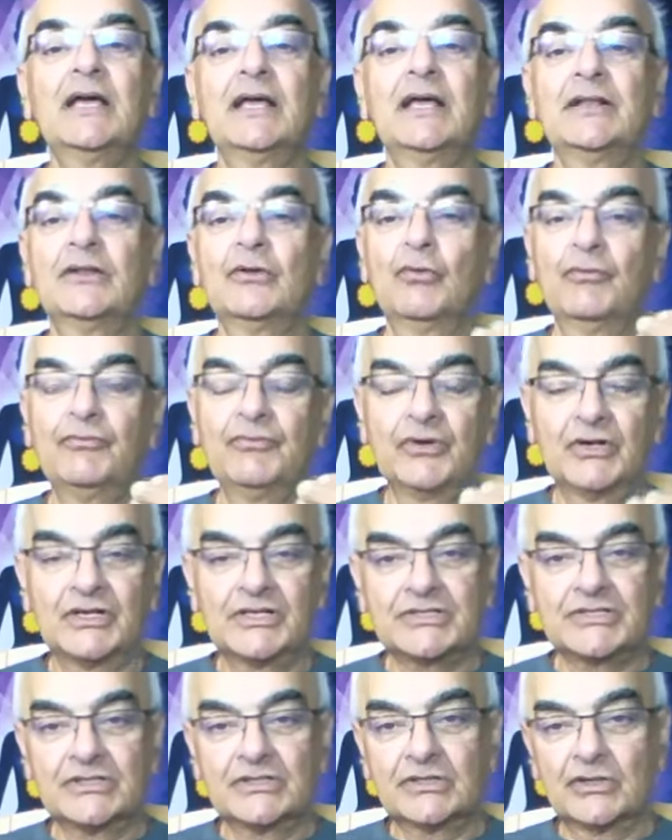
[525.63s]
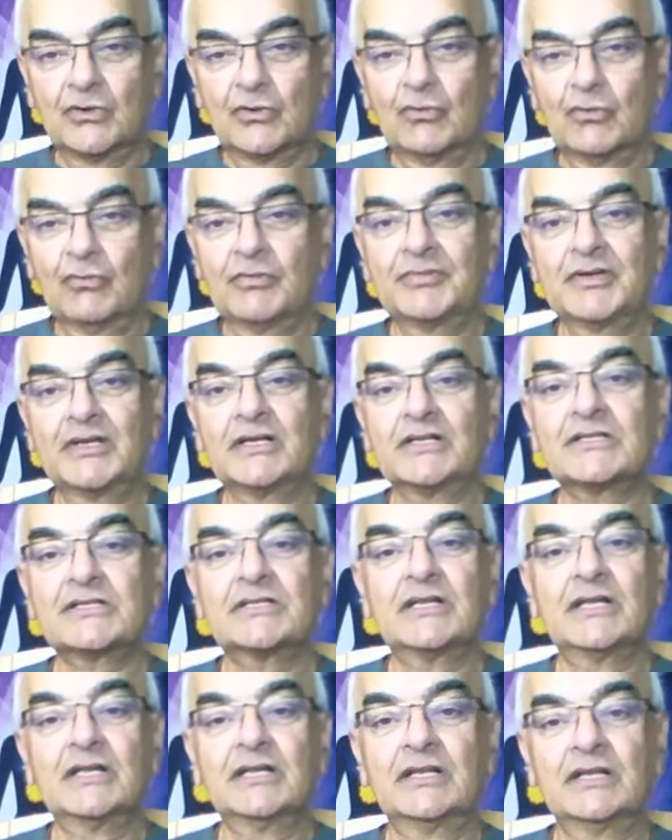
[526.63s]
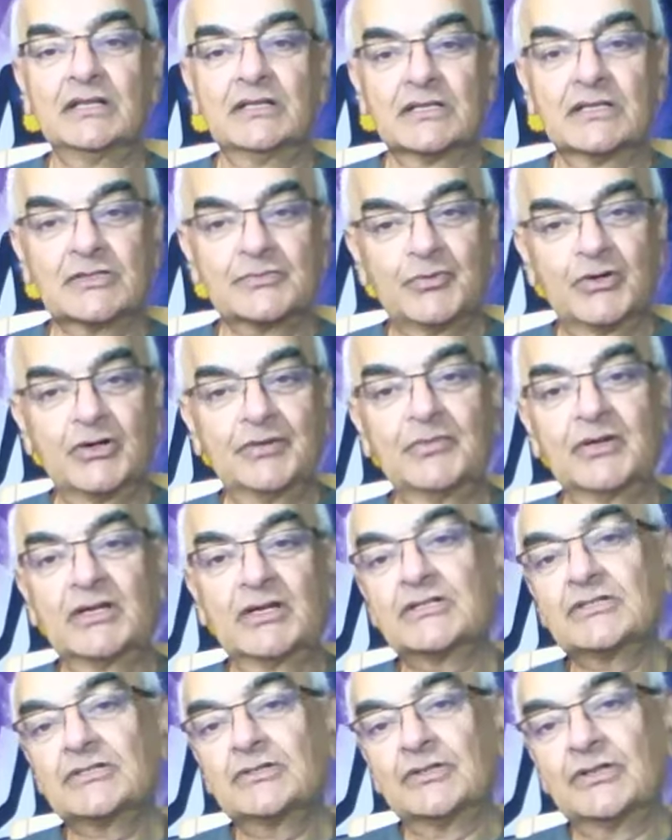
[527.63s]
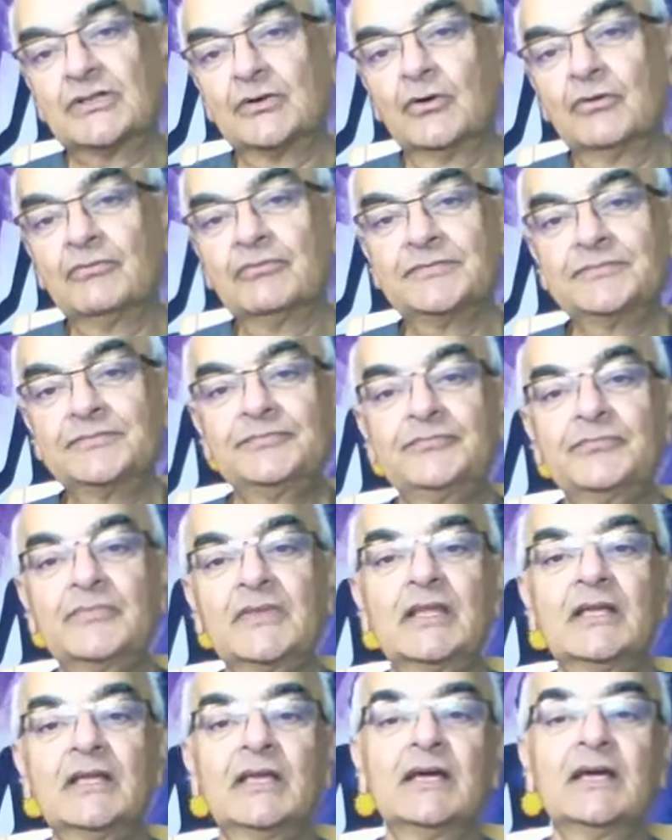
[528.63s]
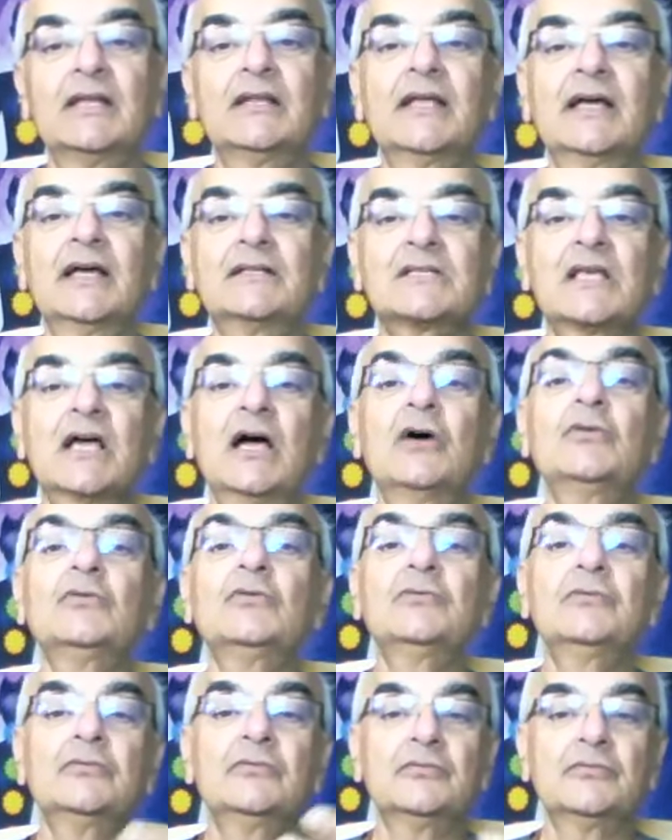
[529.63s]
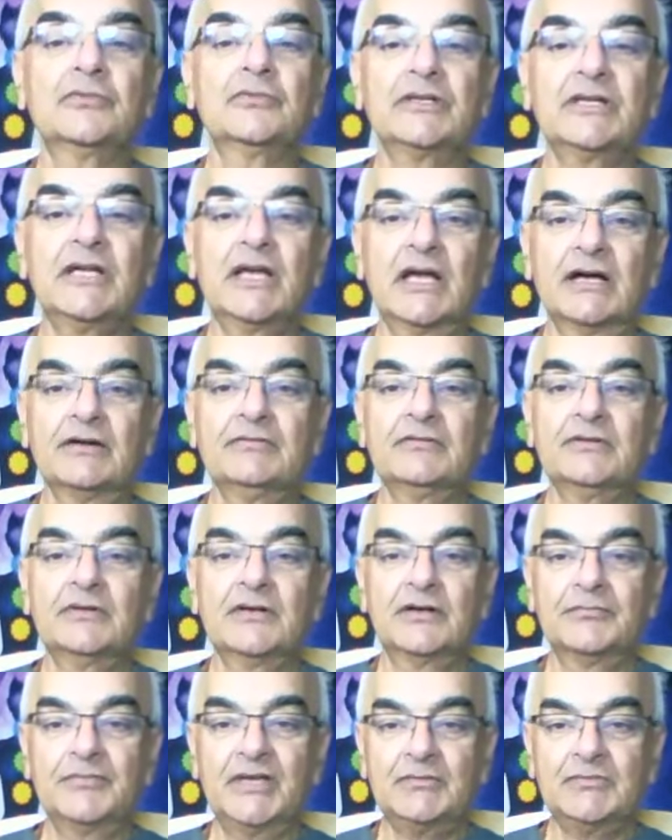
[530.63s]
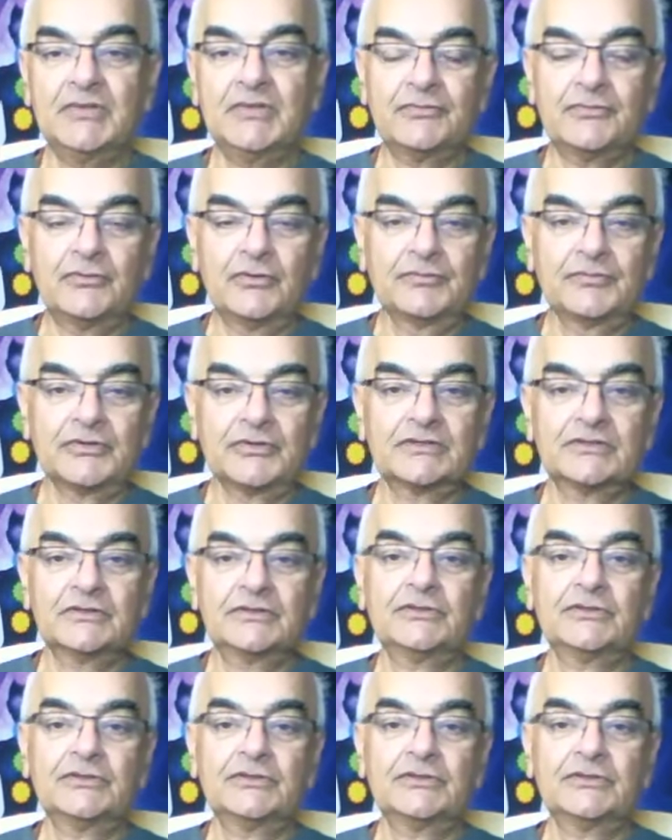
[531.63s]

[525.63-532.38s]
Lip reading: And the ovulation the ovum gets, and then the sperm gets to the ovum, and that's how we have a baby formed.